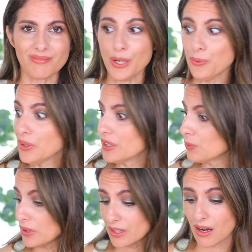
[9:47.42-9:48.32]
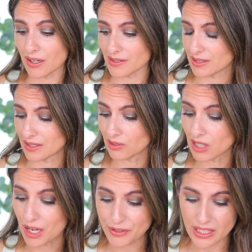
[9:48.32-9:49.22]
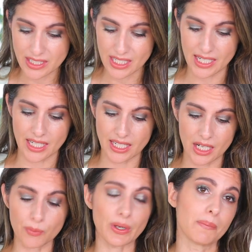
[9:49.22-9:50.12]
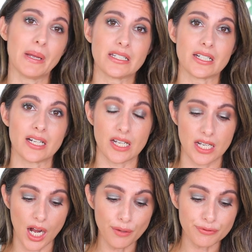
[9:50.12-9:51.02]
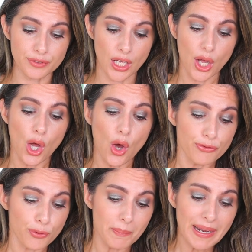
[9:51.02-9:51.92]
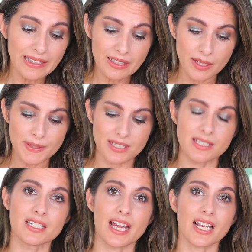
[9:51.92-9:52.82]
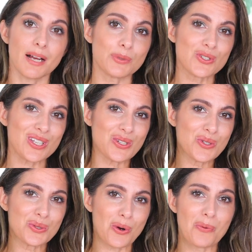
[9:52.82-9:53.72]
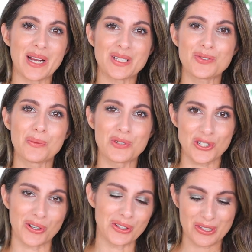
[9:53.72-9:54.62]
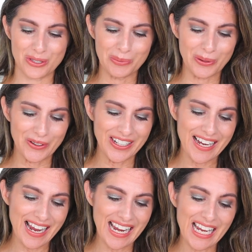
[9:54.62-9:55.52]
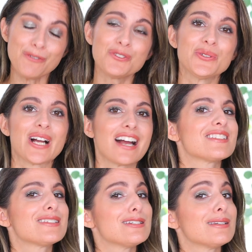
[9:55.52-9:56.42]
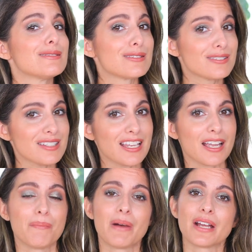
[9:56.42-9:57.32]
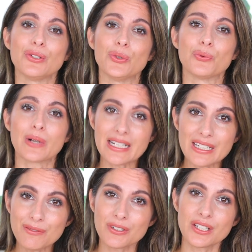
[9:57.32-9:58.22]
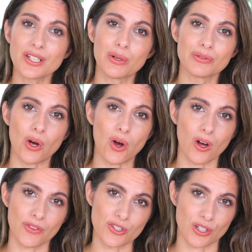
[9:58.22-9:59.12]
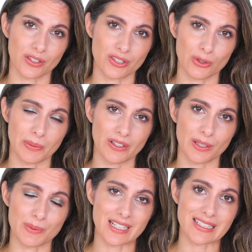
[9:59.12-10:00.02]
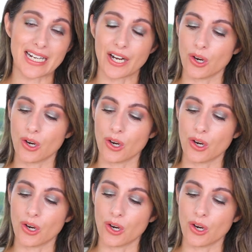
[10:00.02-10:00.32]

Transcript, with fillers: I really, really honestly love it. And I cannot recommend it enough. For my lips today, I'm using Nude Romance from Charlotte Tilbury. If you guys didn't see my new ranking video of all the Charlotte Tilbury lipsticks that I